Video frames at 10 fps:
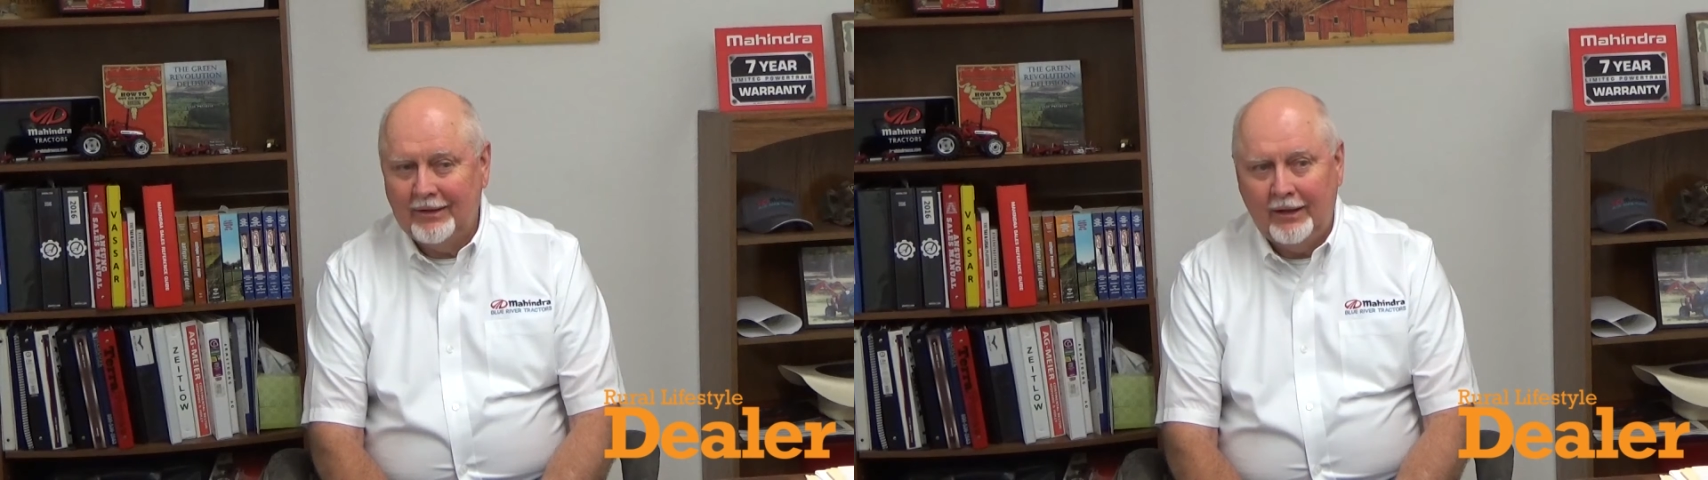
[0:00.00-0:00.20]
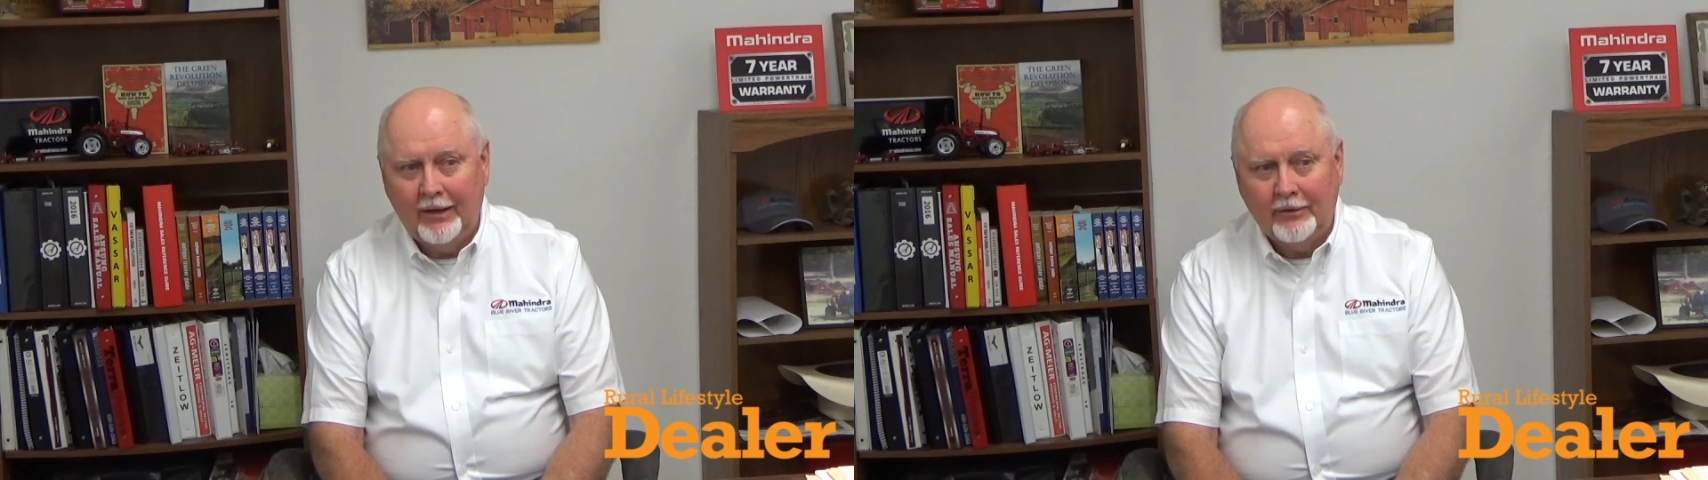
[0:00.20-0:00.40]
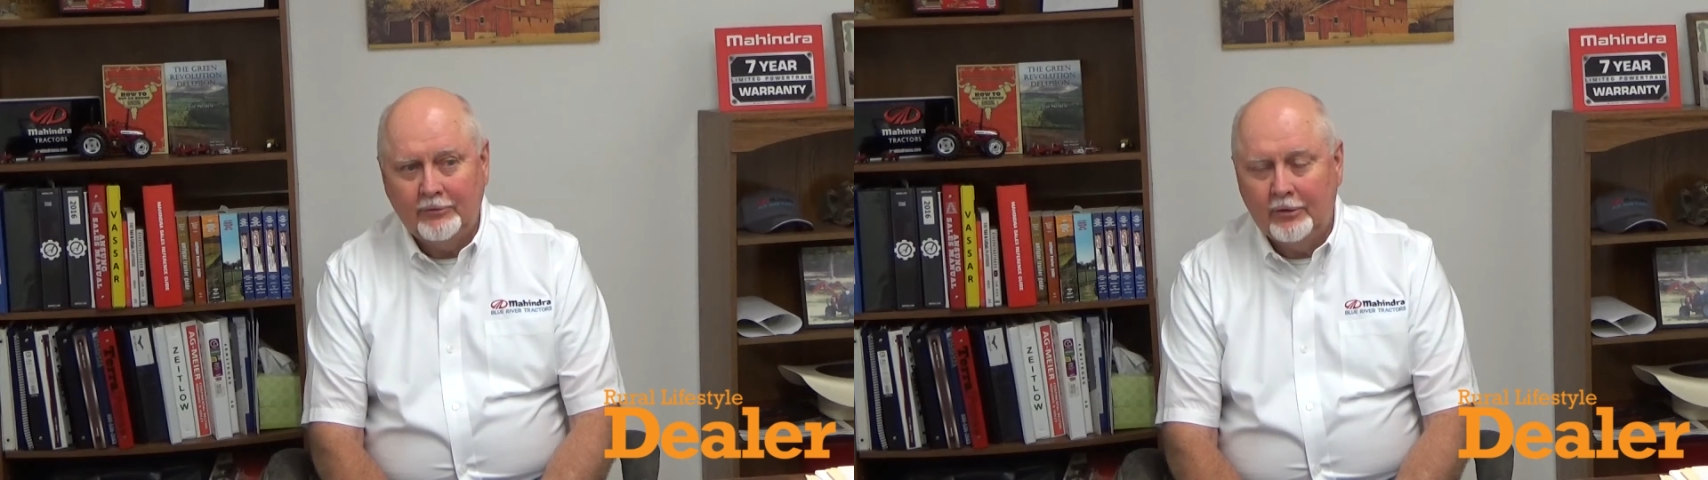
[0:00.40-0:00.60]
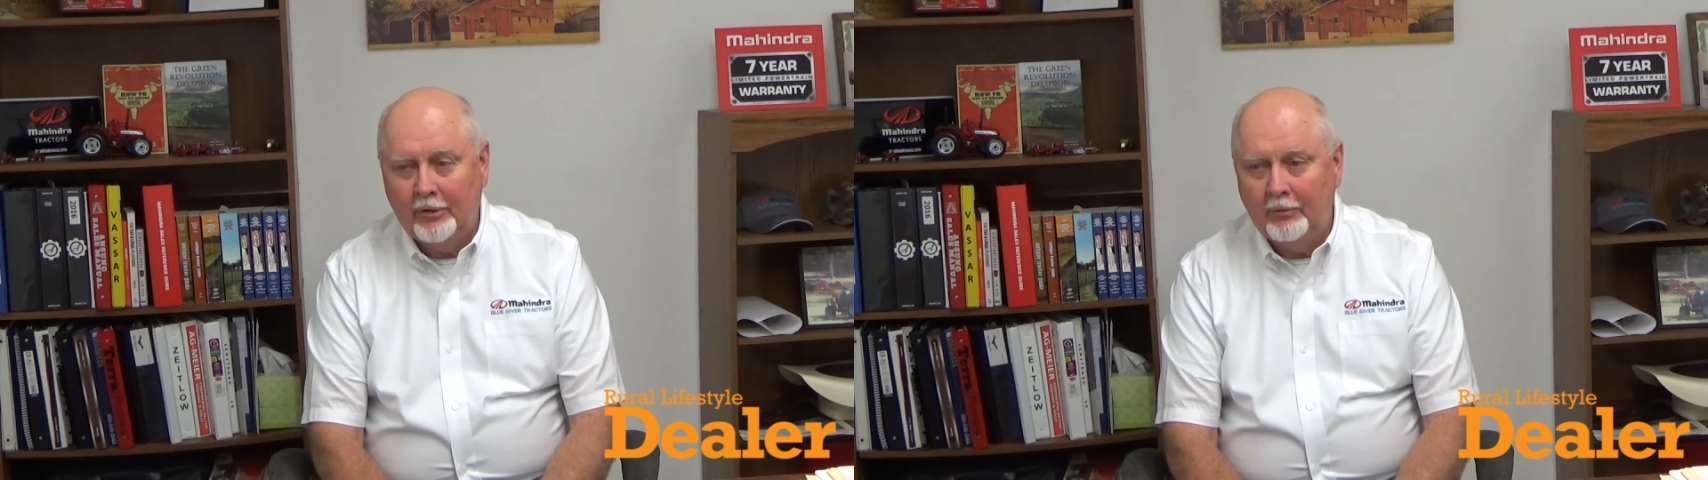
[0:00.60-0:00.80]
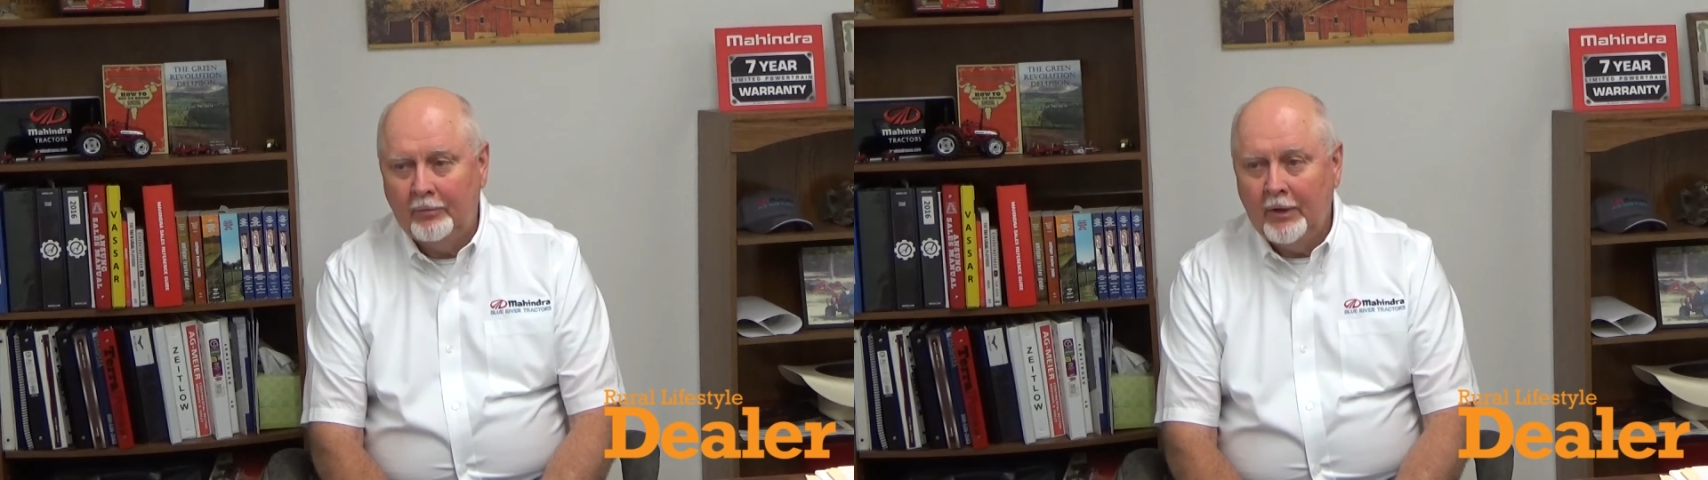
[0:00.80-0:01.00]
And
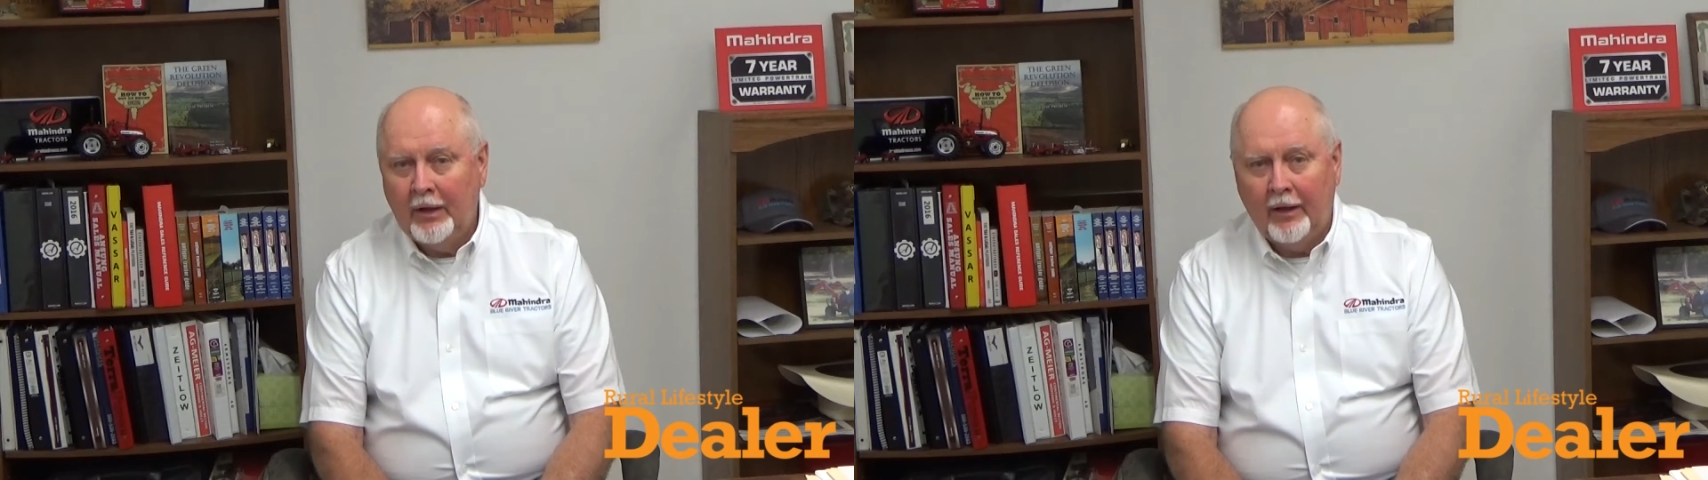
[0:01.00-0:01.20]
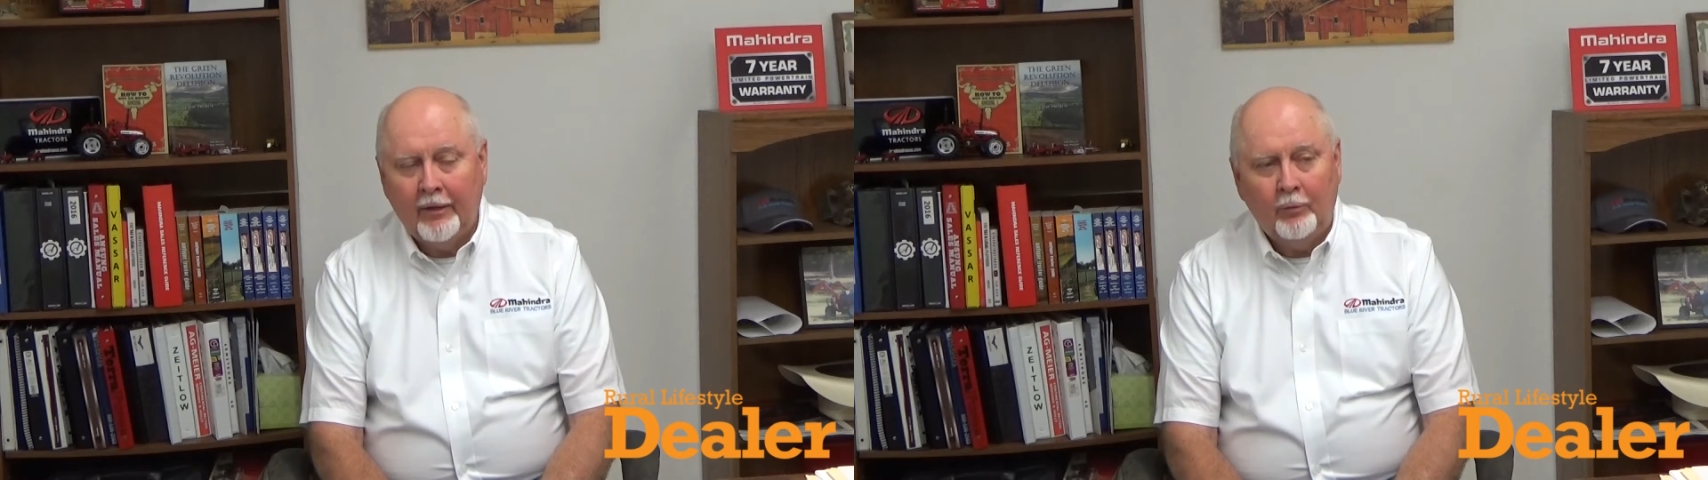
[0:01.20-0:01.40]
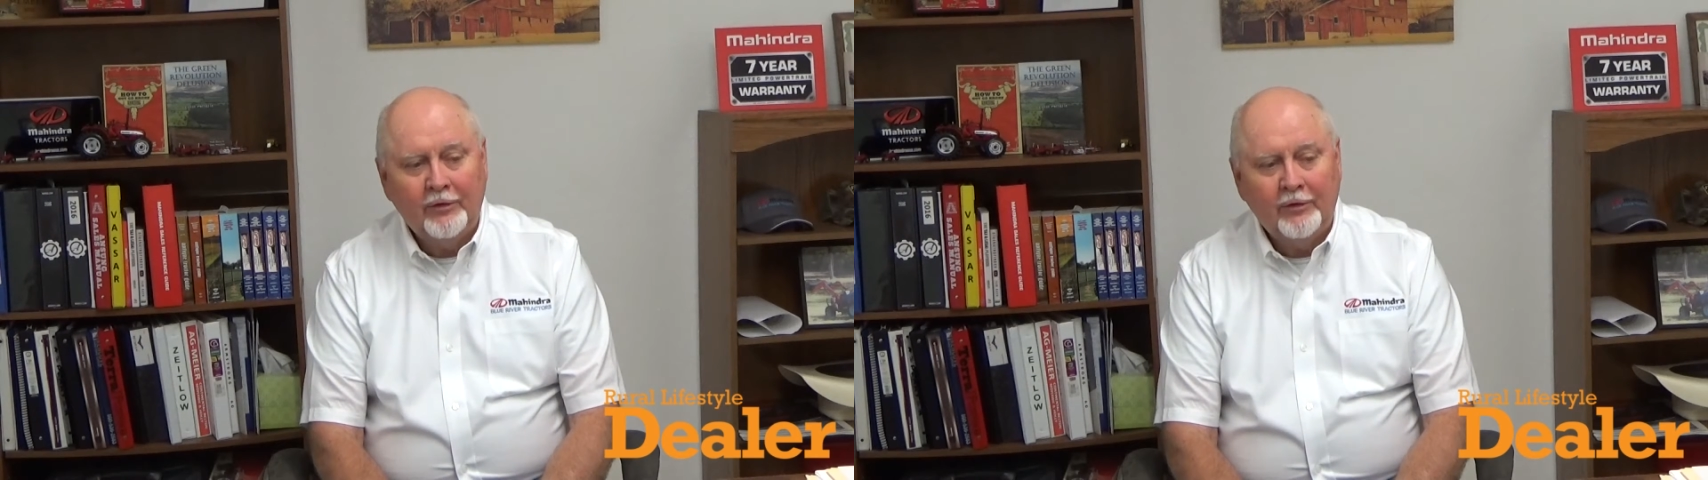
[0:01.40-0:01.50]
so I think